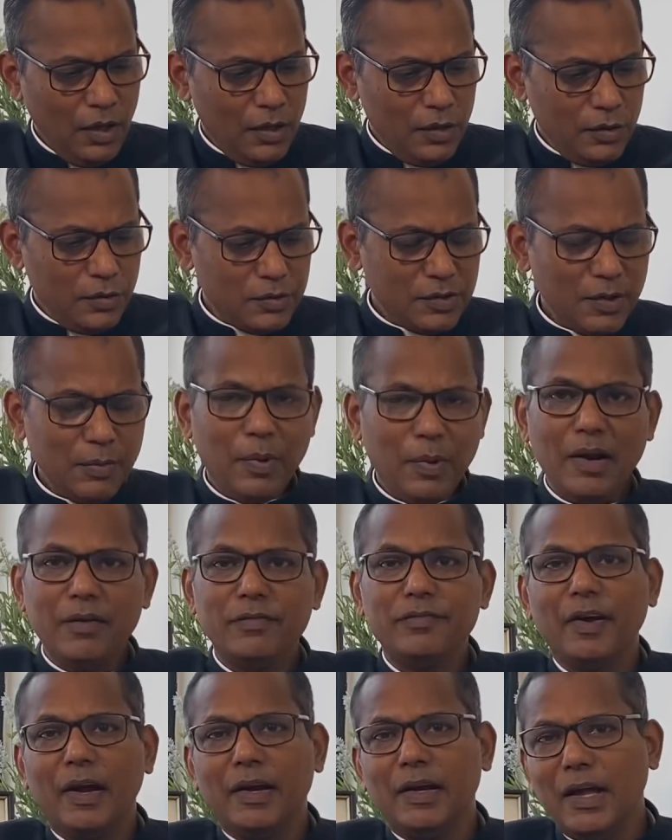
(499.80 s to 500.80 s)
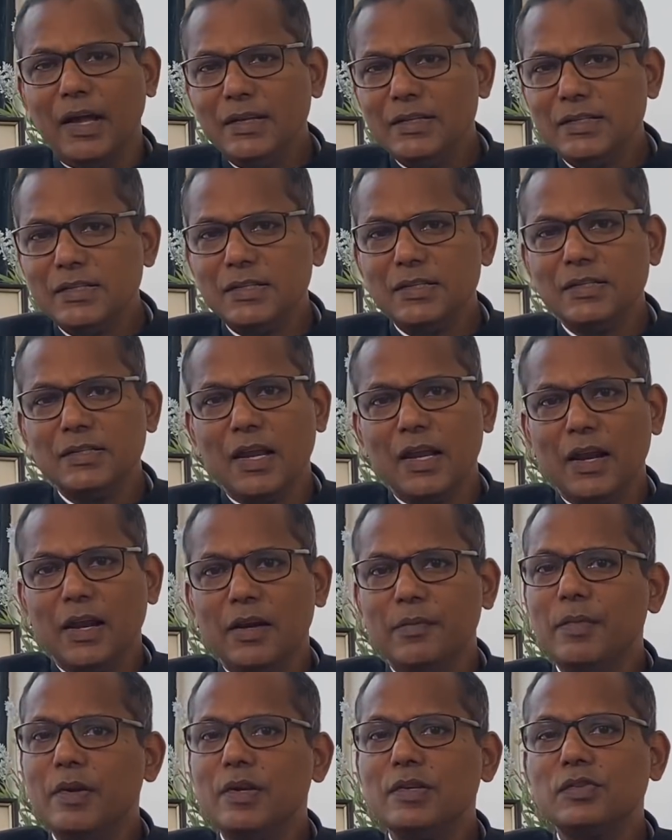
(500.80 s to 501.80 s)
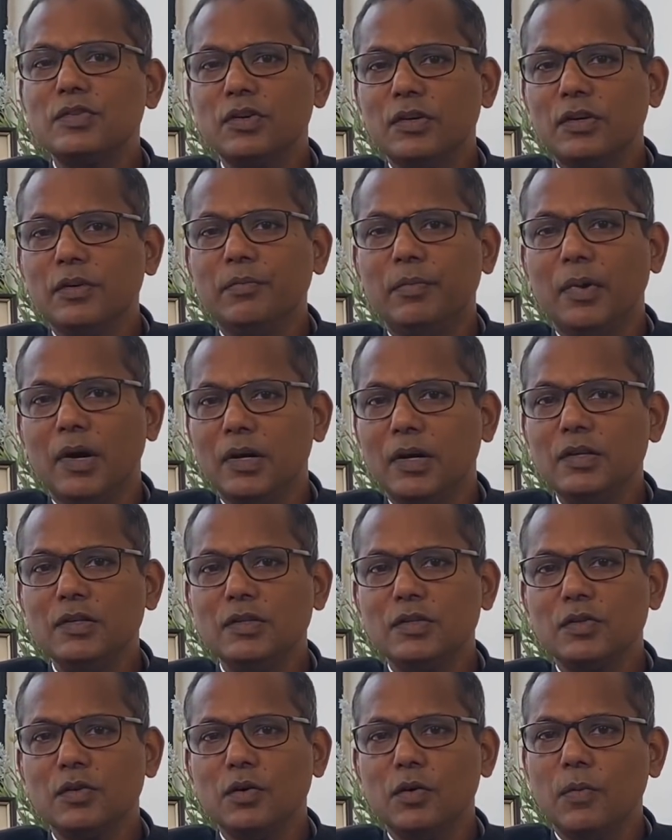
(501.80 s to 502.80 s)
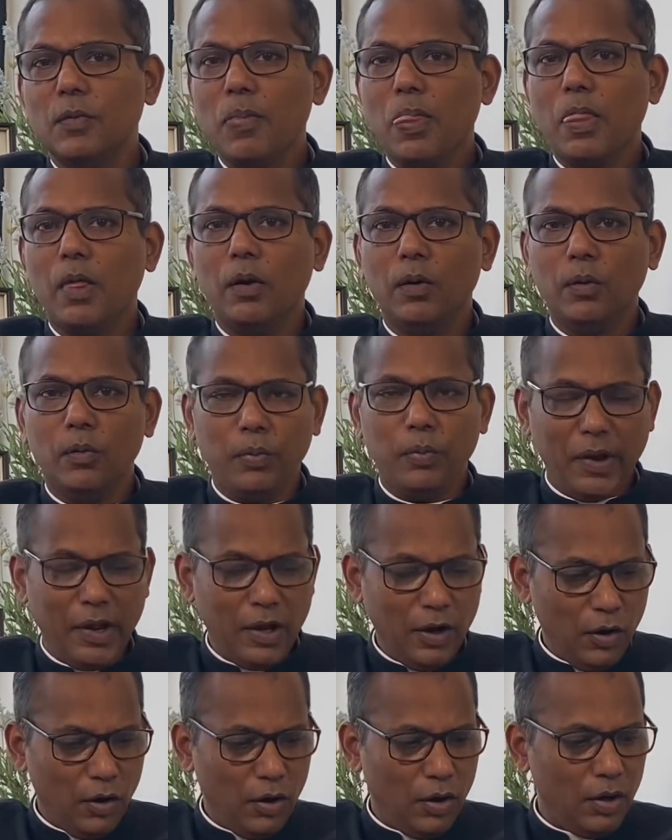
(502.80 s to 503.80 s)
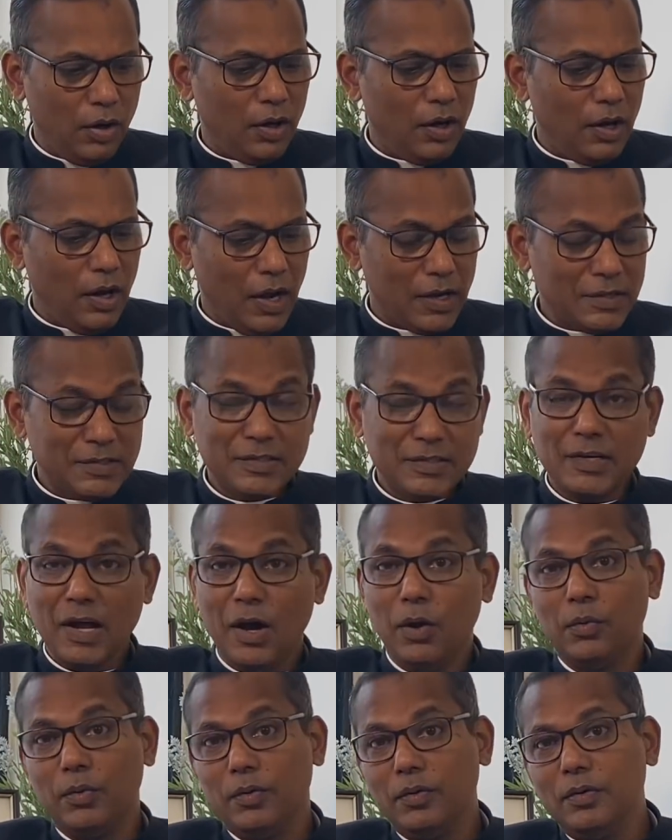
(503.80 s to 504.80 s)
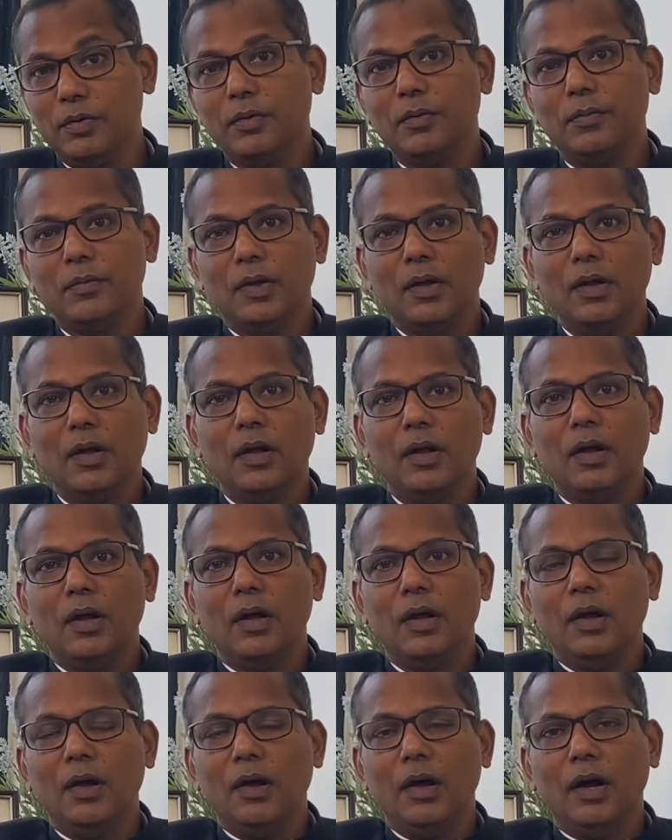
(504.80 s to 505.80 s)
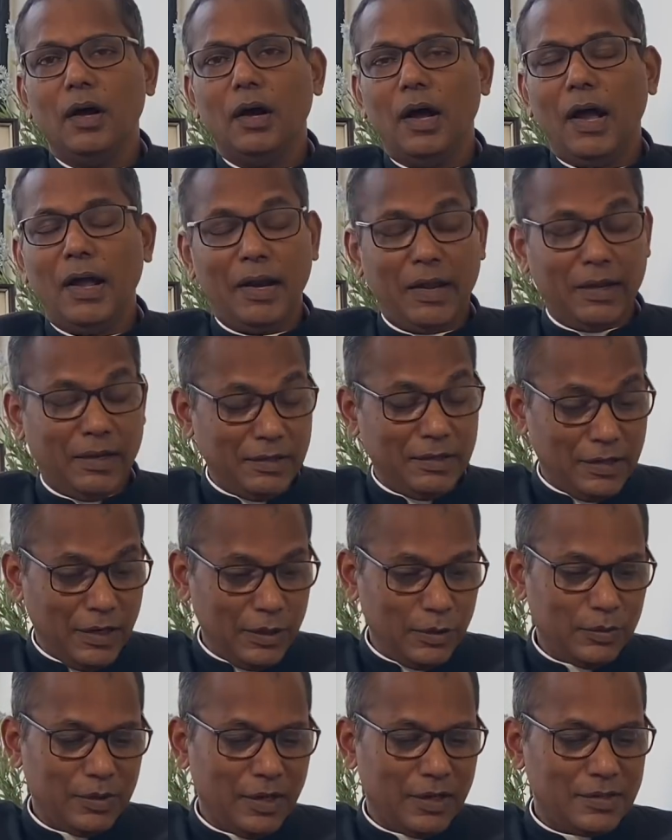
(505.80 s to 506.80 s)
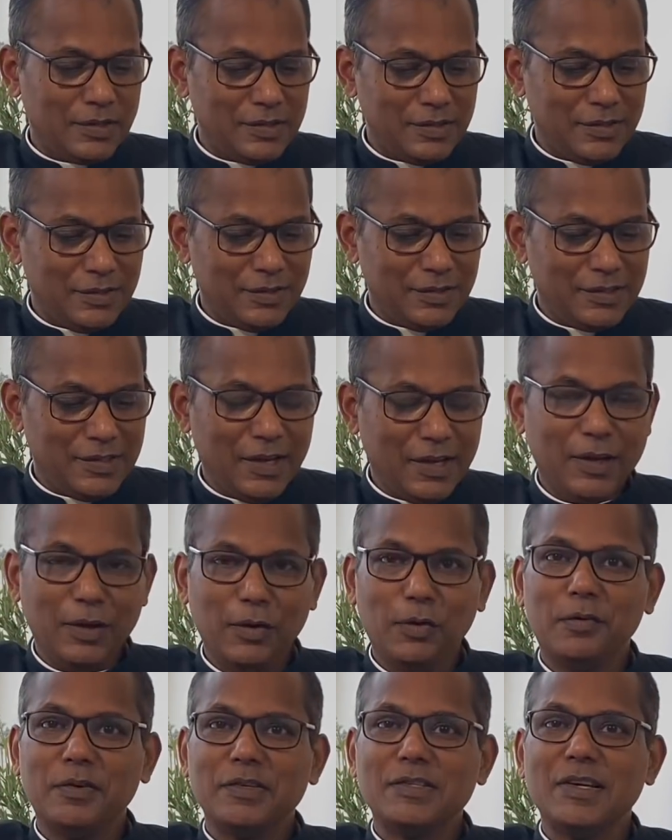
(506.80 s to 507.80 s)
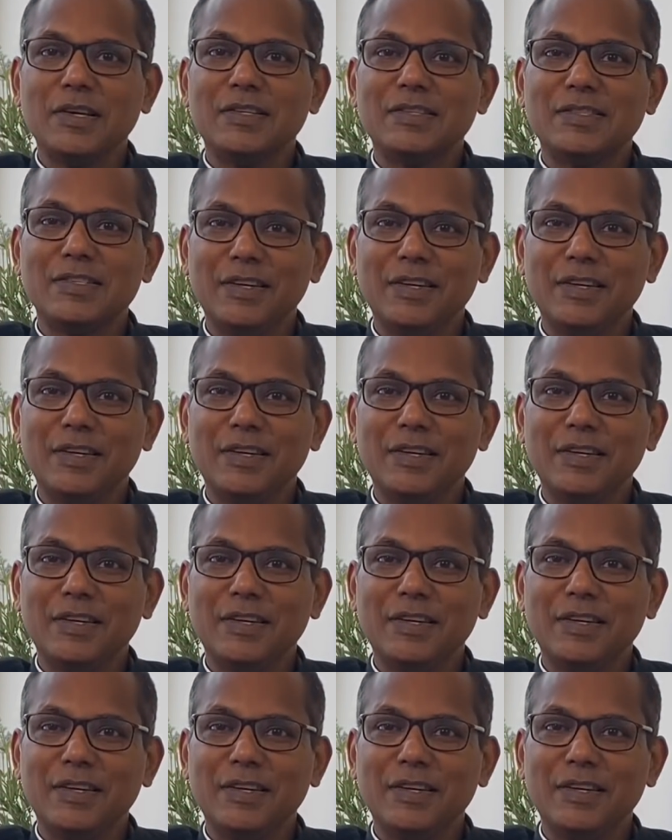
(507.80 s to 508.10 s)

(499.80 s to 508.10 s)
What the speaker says: You see, while finances and administrative burdens weigh us down, and I can tell you that taking over St.